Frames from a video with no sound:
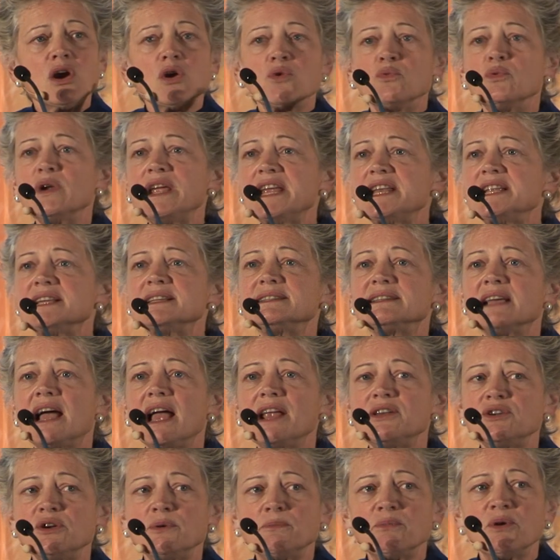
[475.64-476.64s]

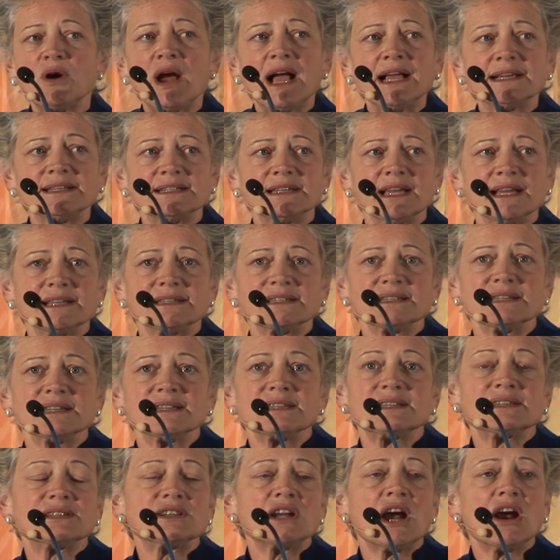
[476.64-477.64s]
Redesign your processes
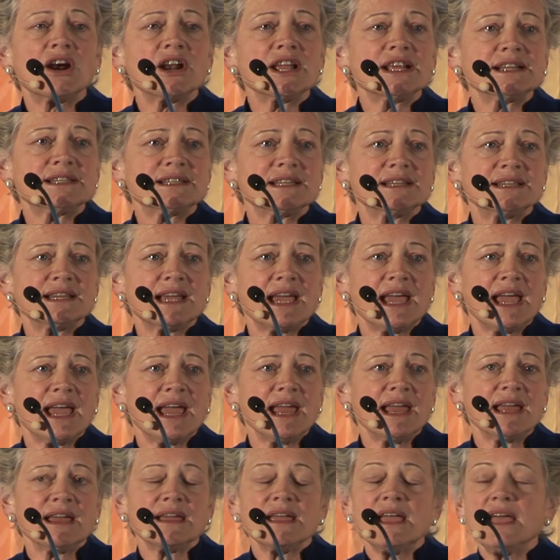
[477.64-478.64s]
starting
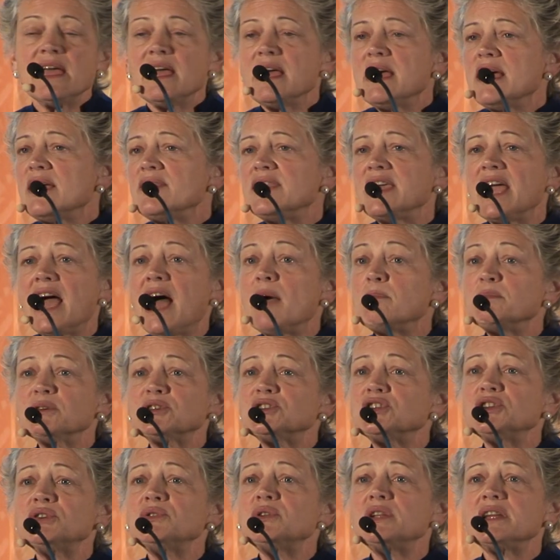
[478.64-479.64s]
today. The
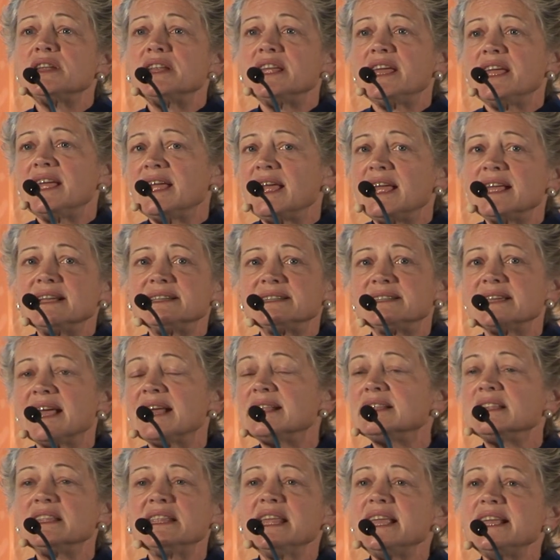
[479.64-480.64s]
opportunity is
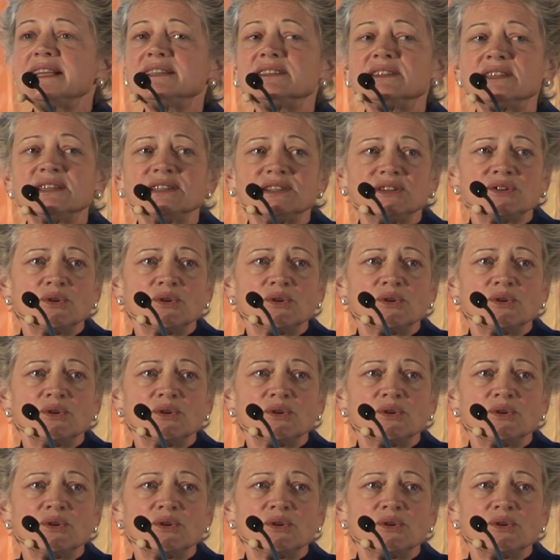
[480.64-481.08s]
at least as